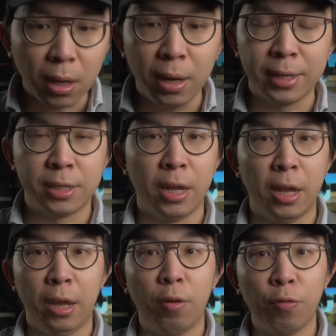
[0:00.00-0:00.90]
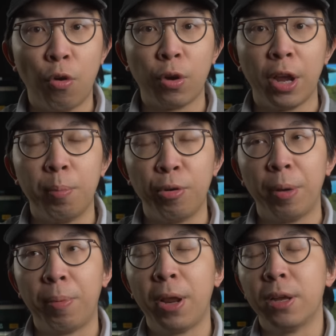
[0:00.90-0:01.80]
let's say, 4K
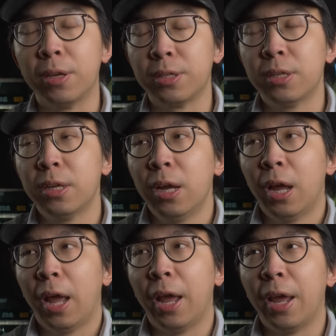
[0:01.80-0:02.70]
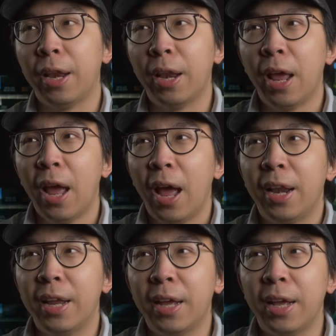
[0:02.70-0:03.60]
Blu-ray players. And
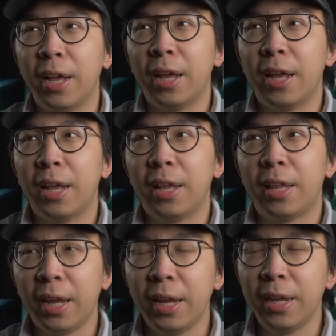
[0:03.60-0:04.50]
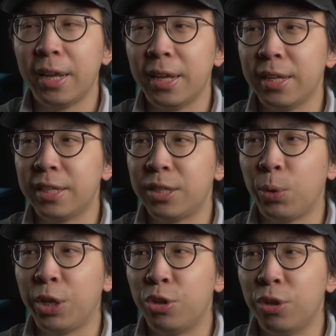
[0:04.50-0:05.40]
the thing is,
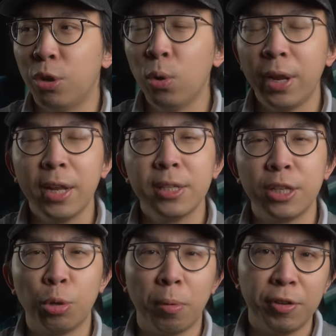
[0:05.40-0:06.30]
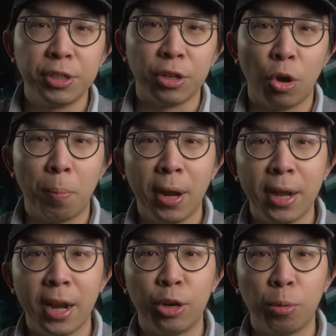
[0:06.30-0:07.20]
with low latency Dolby Vision or
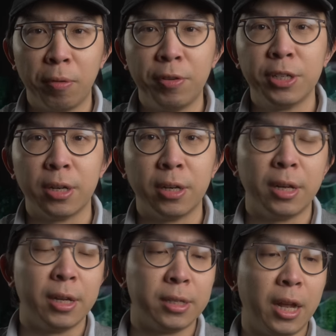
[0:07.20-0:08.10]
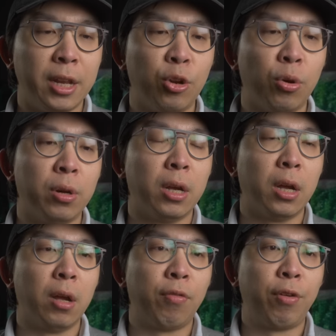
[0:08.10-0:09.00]
player-led Dolby Vision, is that, you know,
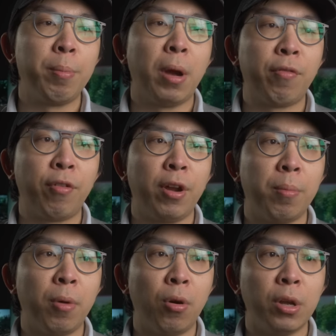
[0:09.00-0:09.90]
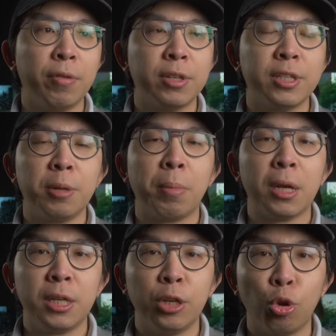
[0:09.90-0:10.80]
the frame-by-frame or even
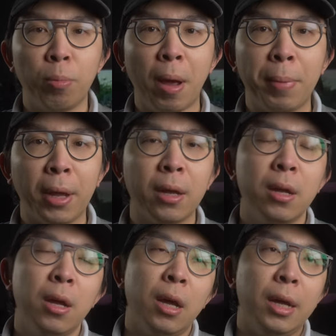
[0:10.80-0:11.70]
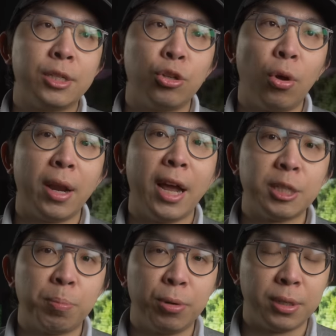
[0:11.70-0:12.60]
scene-by-scene tone mapping is not
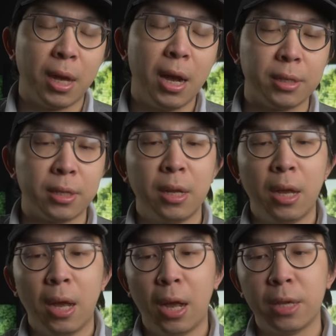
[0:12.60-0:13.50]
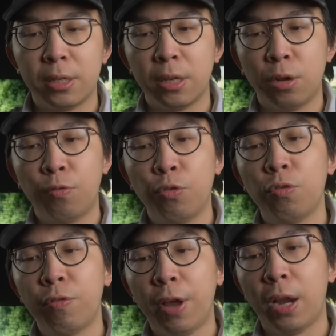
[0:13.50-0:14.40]
as precise as the
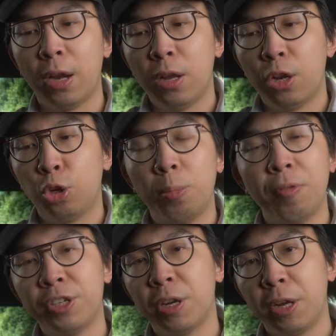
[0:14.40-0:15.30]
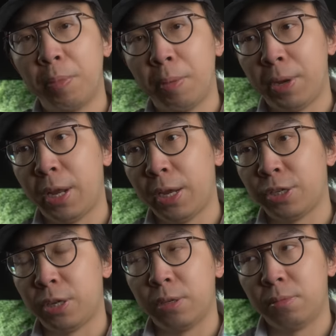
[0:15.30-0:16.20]
full-fat Dolby Vision
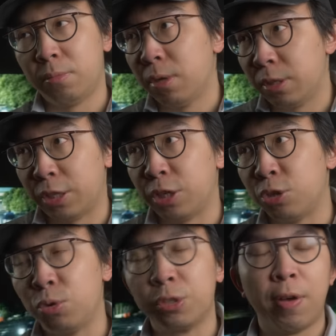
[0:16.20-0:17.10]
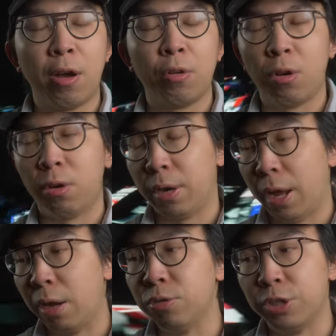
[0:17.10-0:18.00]
implementation, such as those found on
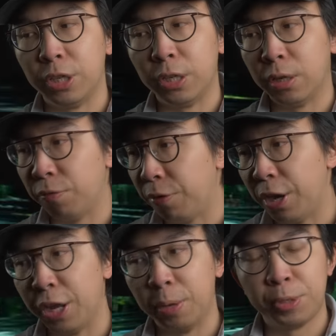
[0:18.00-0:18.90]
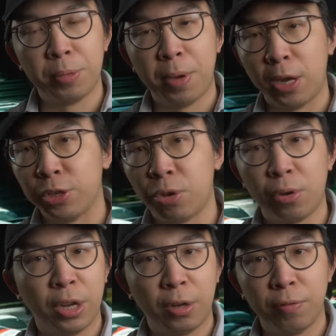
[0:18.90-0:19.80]
LG, Philips,
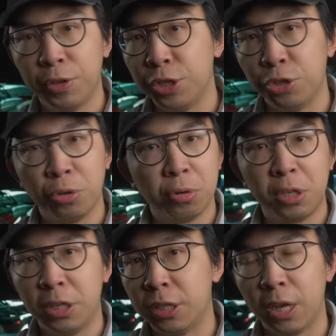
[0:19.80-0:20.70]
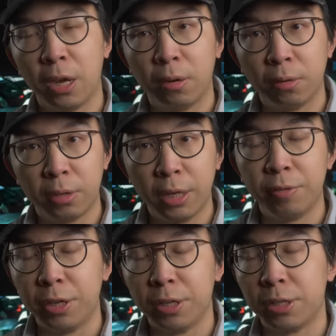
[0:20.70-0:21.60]
Panasonic, Vizio, TCL
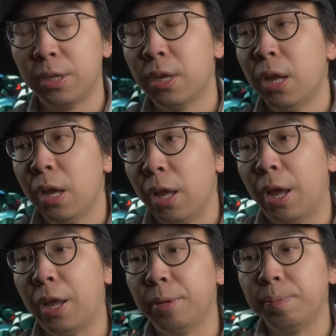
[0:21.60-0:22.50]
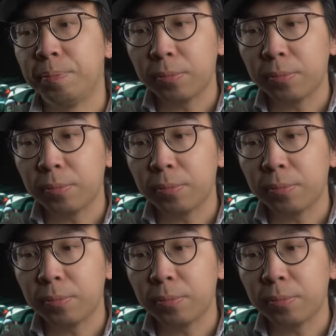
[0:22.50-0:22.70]
TVs. And